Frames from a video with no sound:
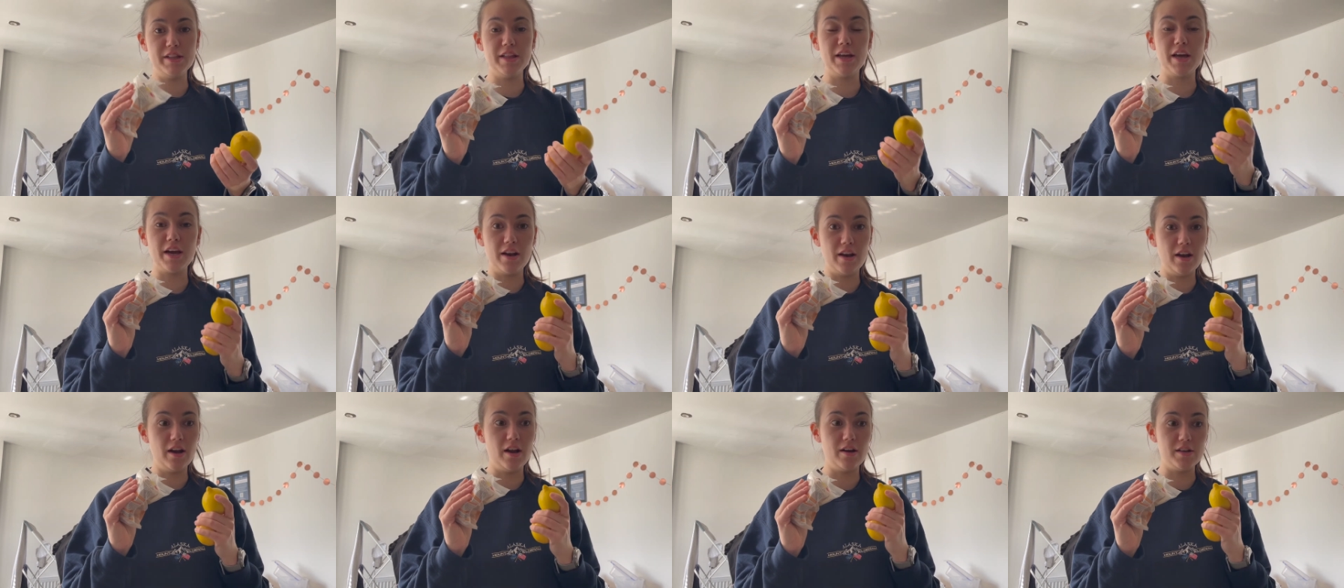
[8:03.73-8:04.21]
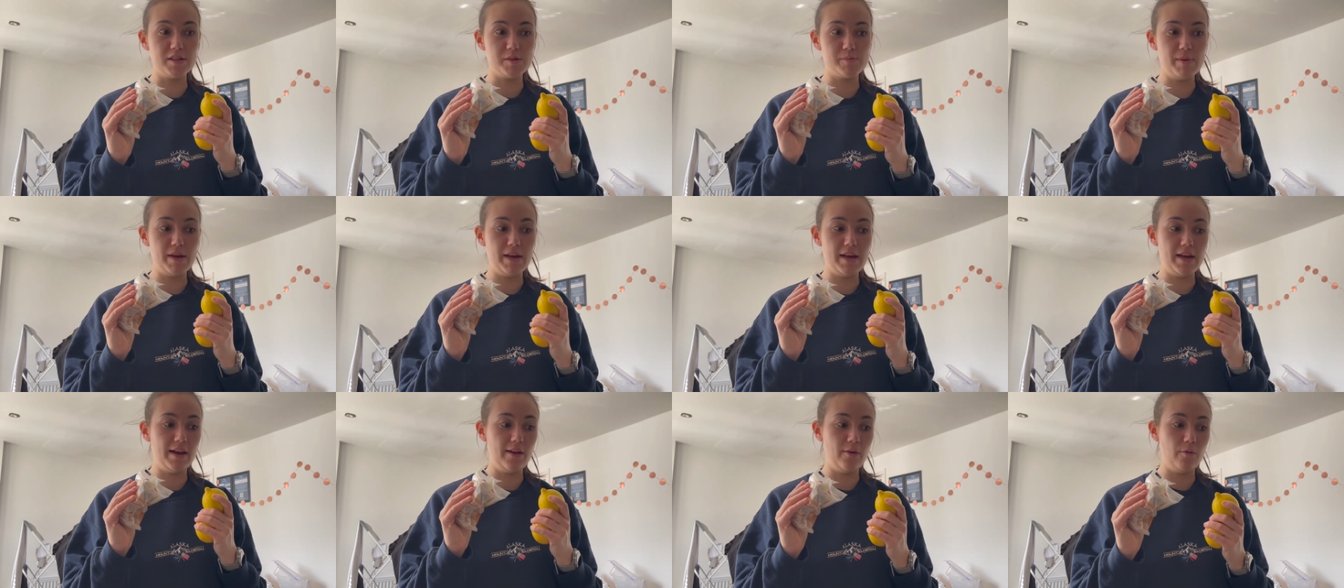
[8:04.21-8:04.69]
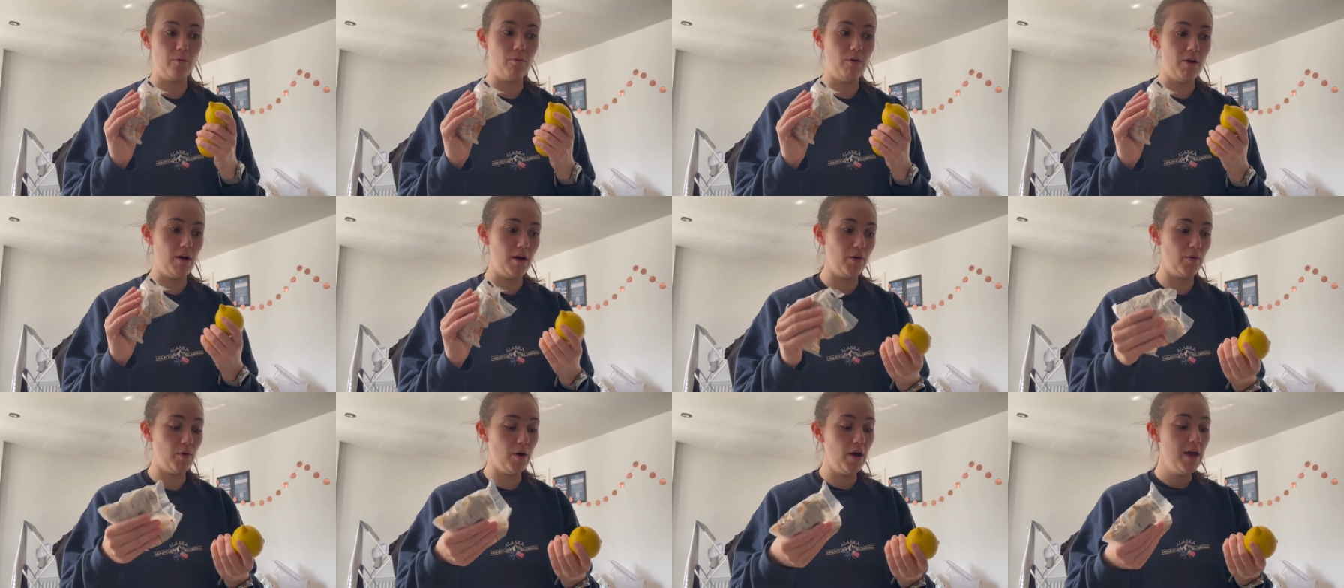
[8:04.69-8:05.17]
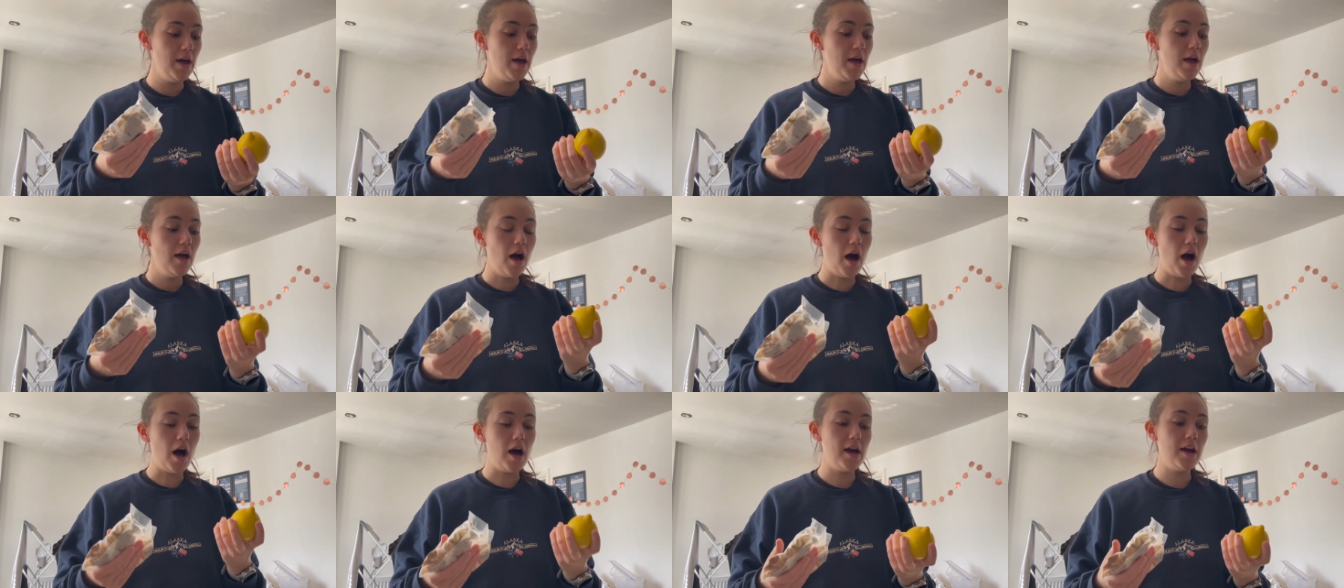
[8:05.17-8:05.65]
They're gonna last me a little while.
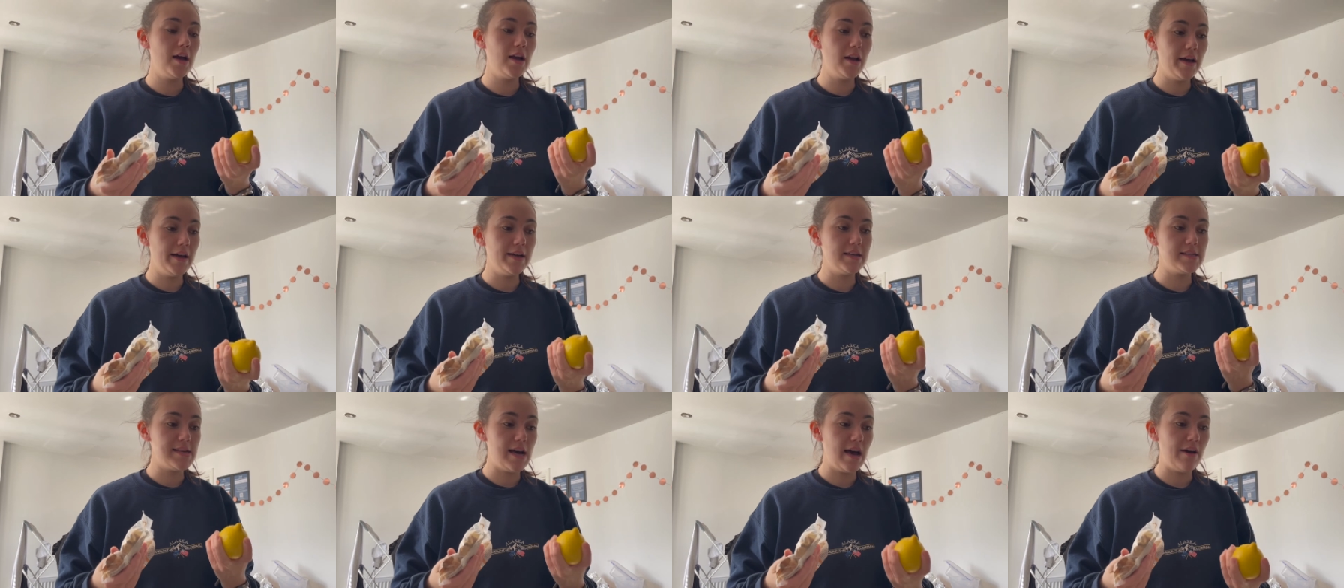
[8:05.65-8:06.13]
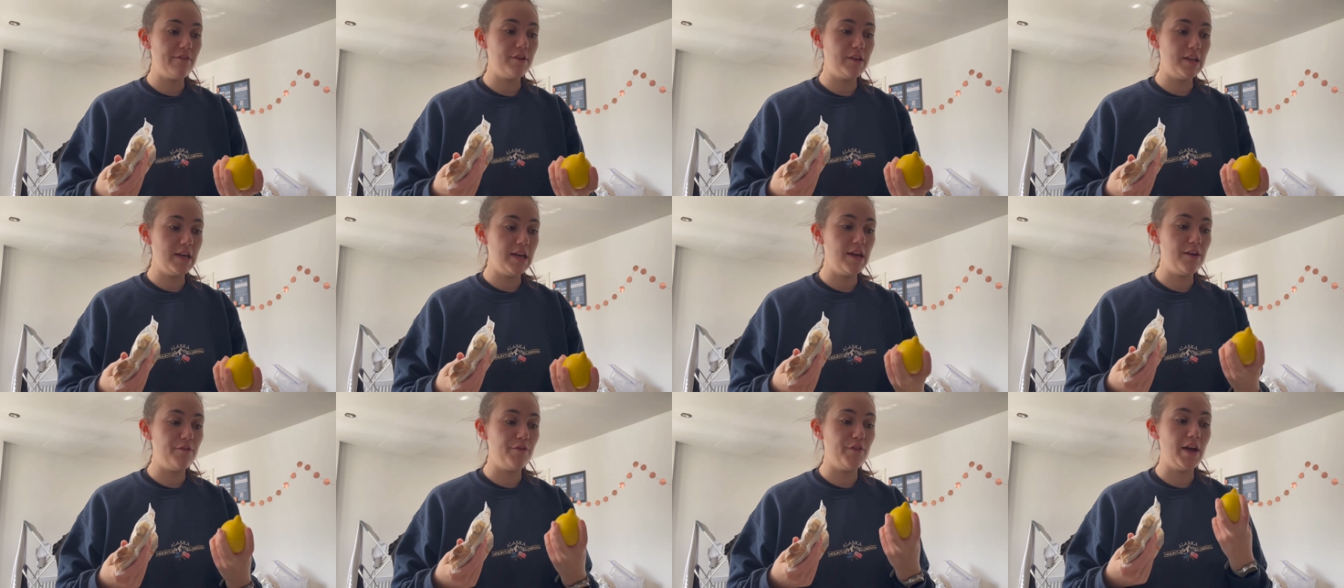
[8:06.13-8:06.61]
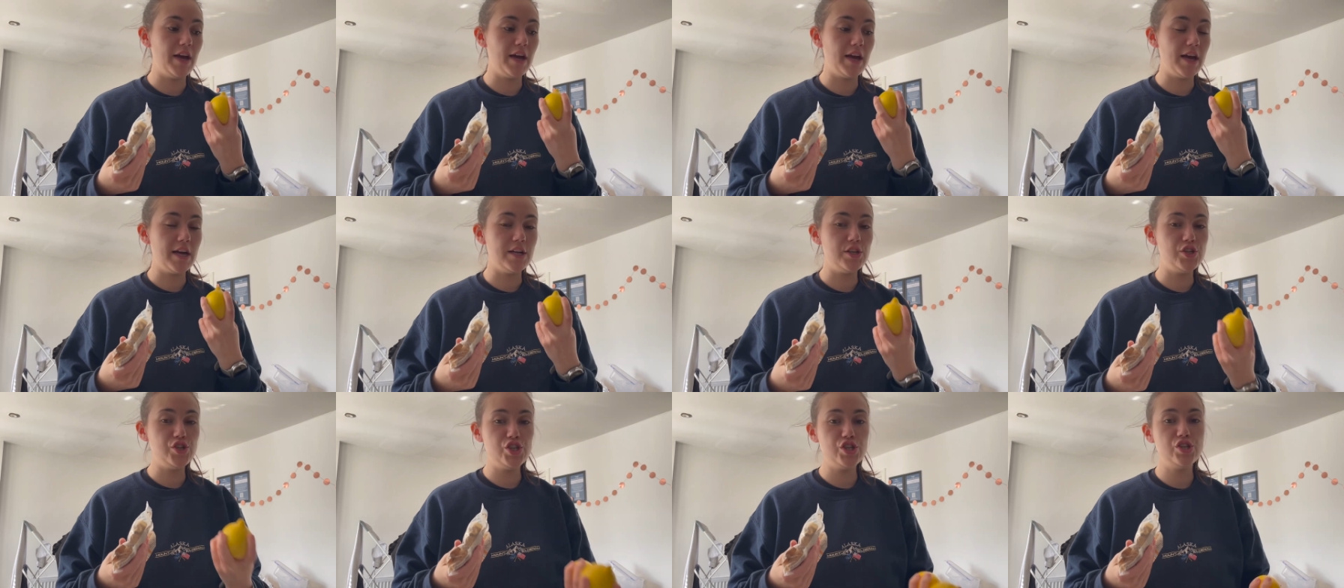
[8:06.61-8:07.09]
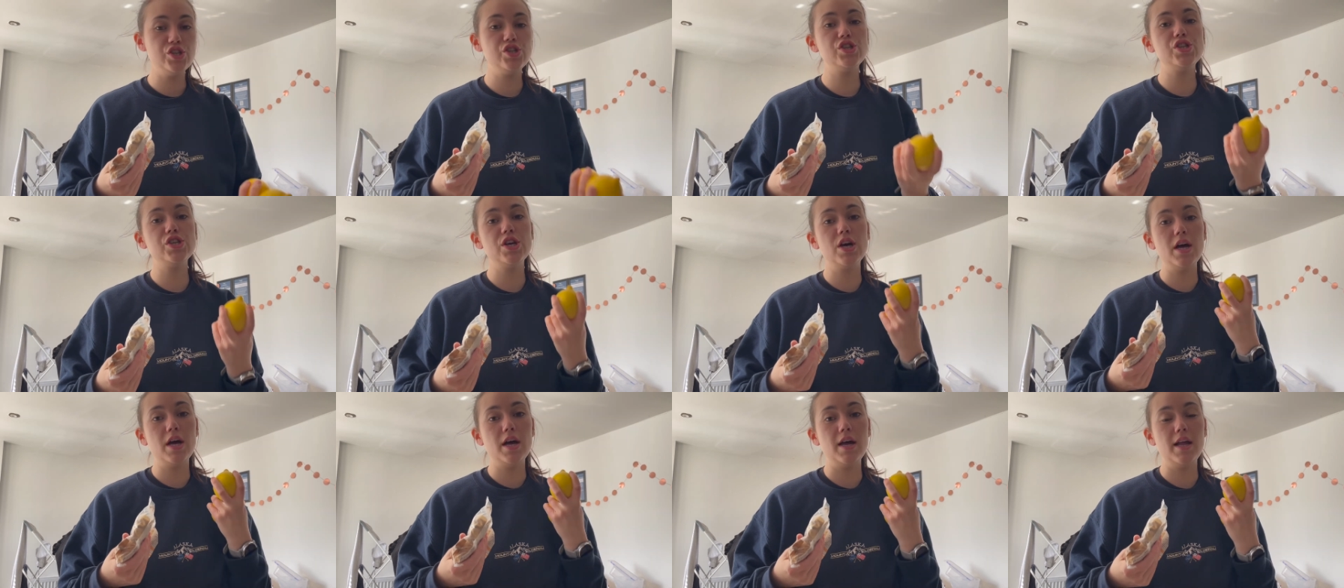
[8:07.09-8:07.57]
I like to have in the evening a
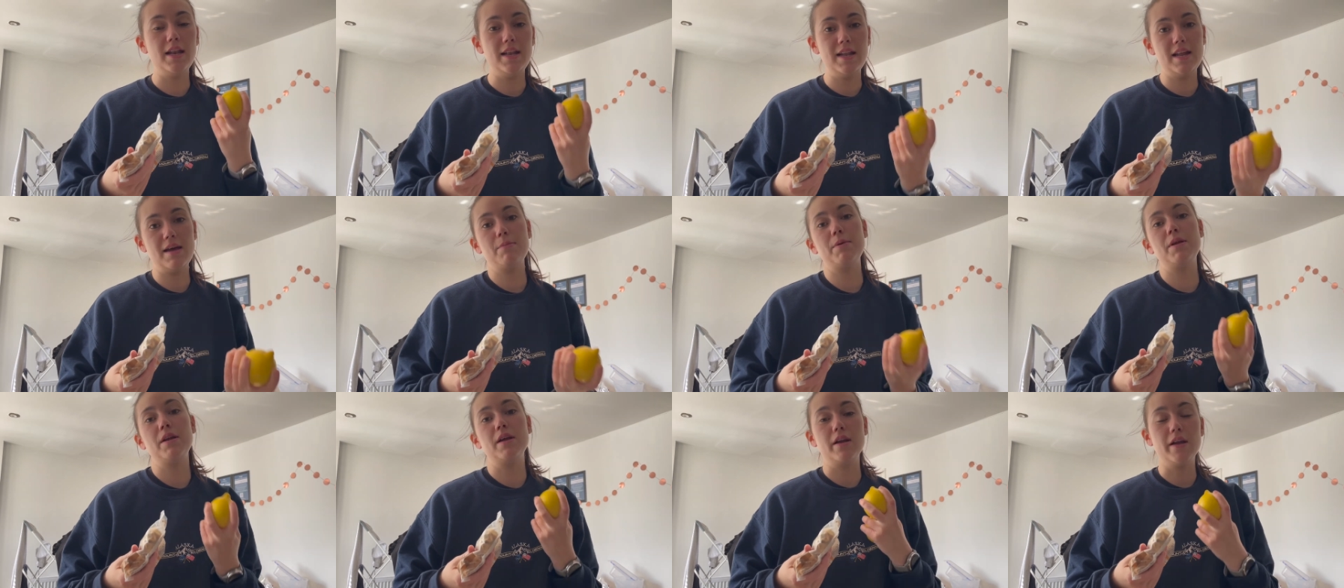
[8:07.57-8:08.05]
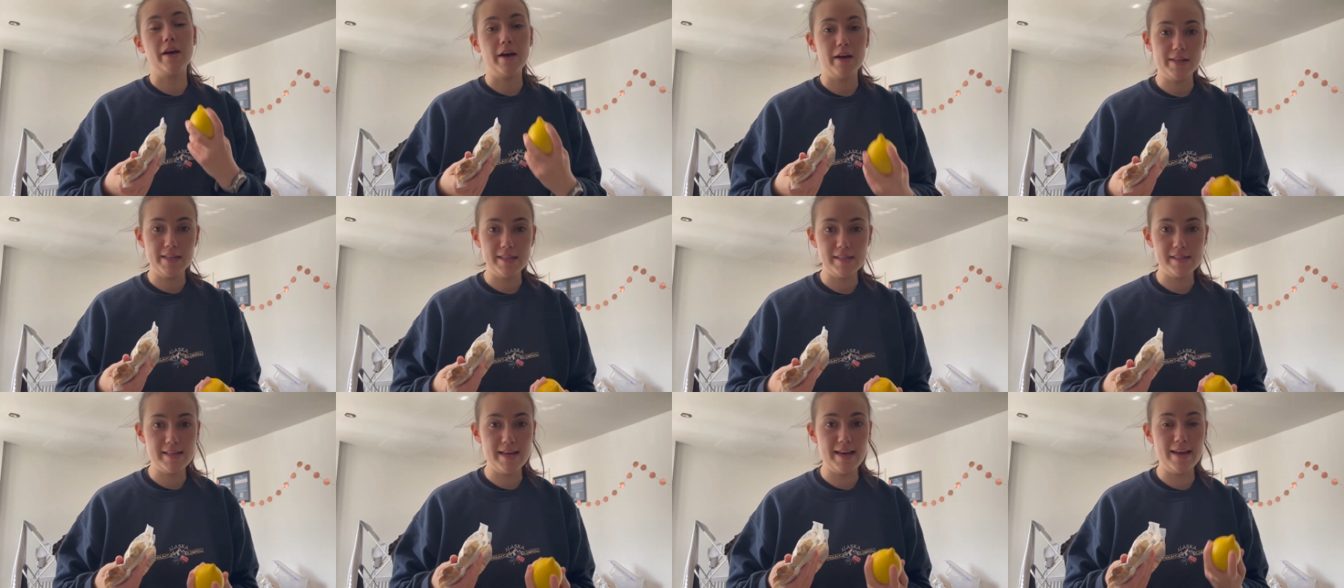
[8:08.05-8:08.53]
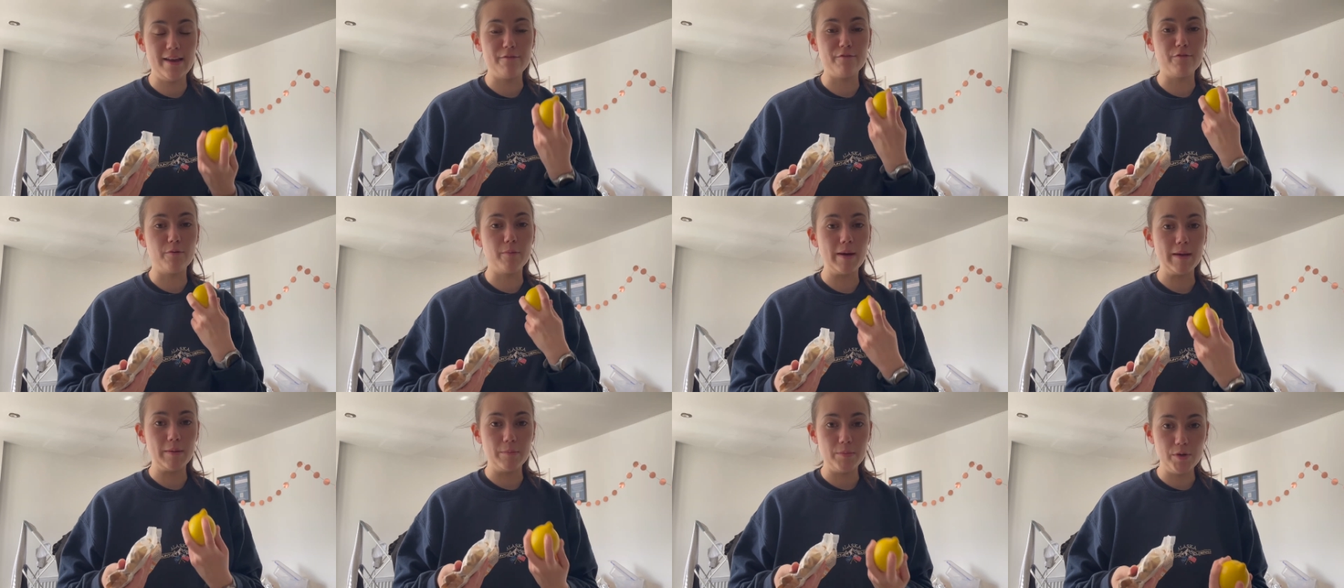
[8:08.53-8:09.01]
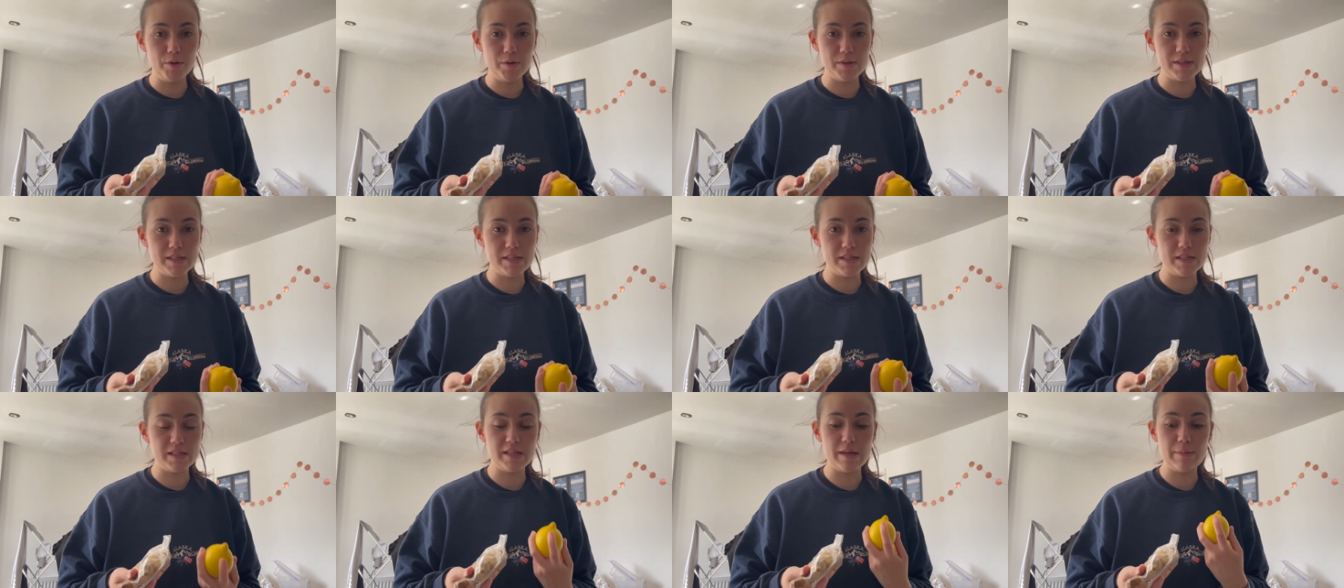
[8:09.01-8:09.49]
ginger, lemon and honey tea for my immune
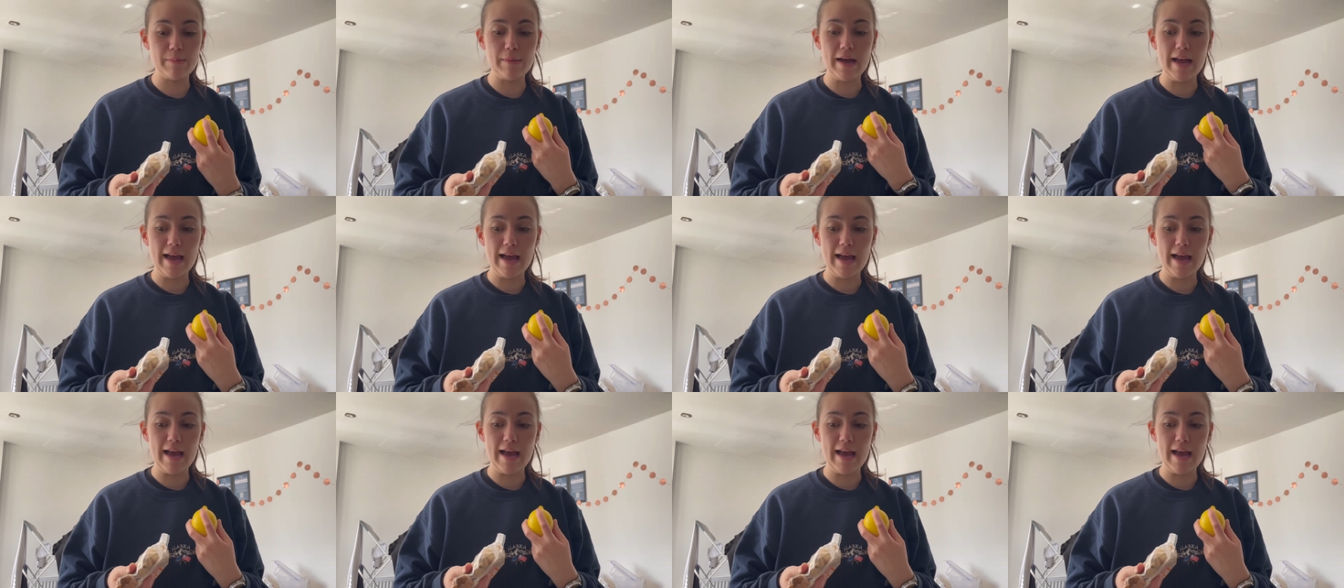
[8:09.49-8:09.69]
system.